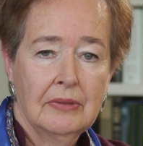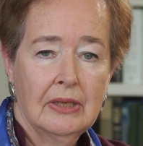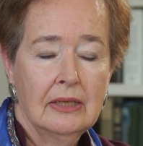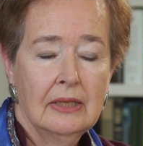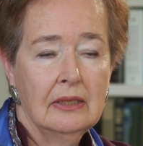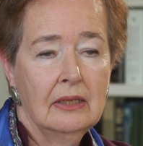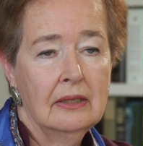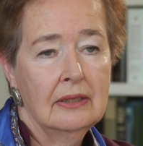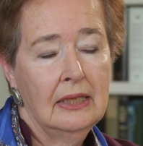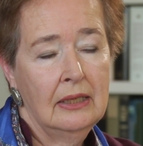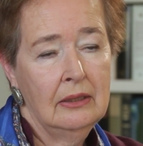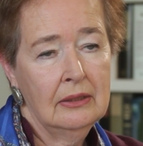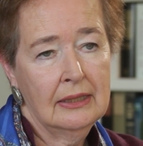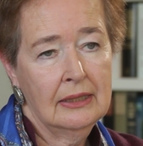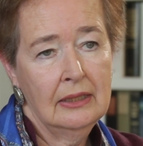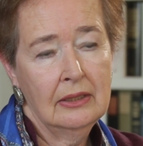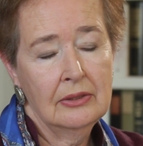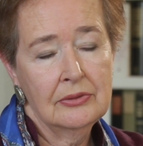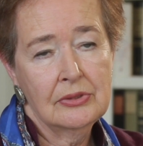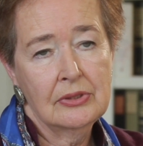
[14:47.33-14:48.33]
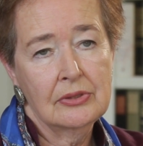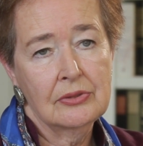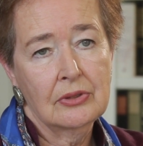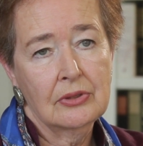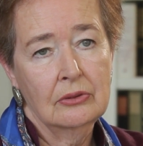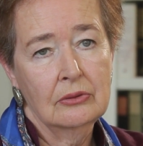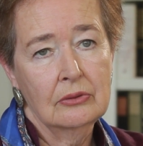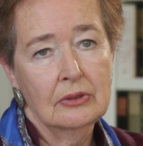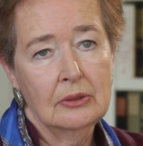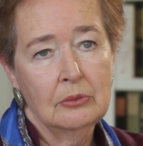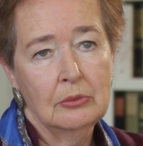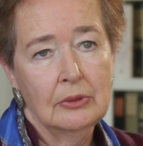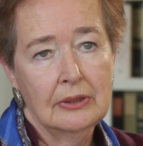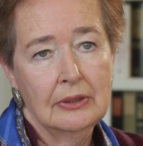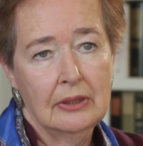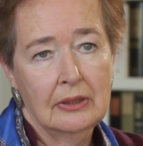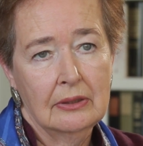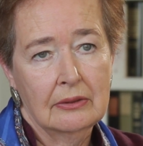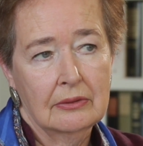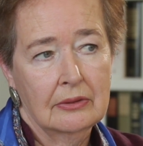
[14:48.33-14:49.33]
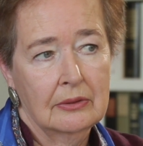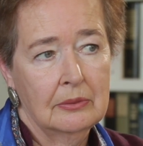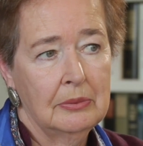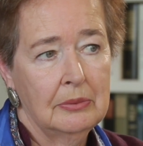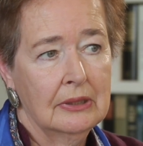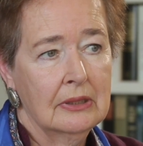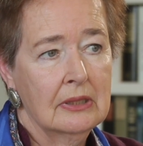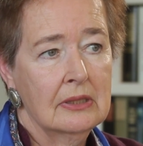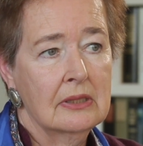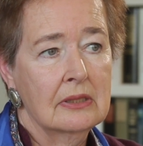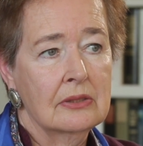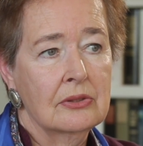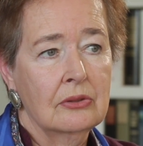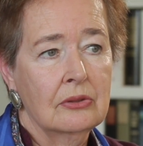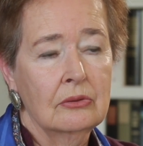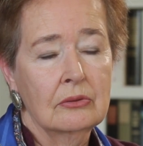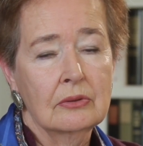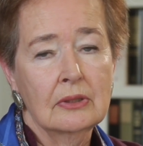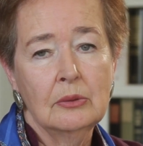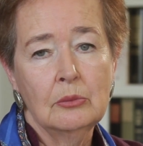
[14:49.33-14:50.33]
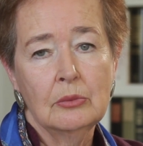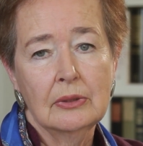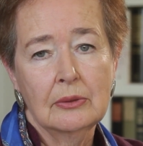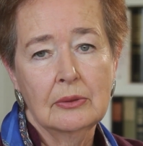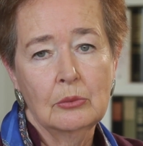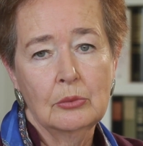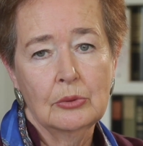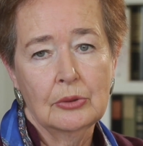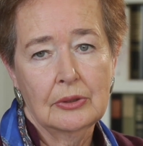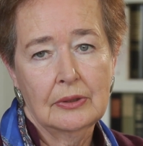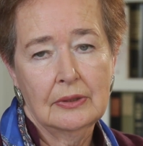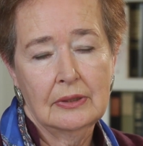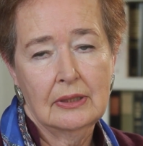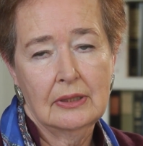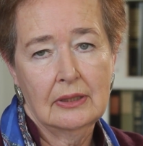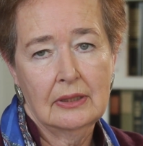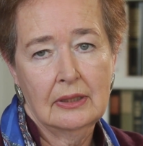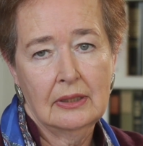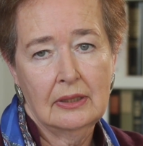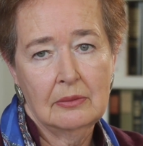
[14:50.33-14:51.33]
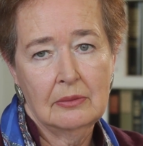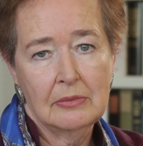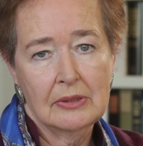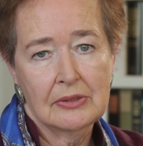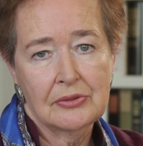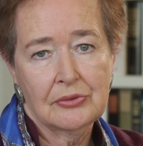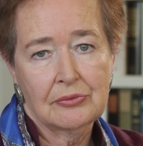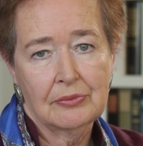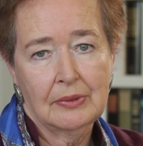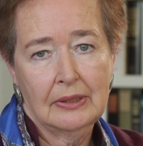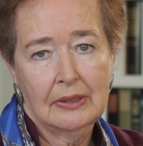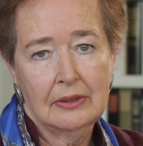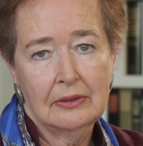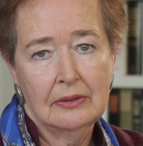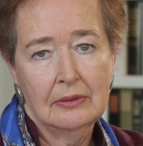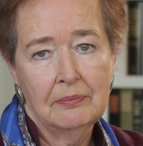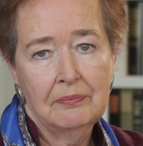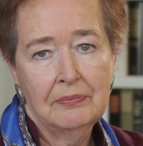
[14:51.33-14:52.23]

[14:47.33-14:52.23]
Now that counts as only one error because it's only one word that he misread.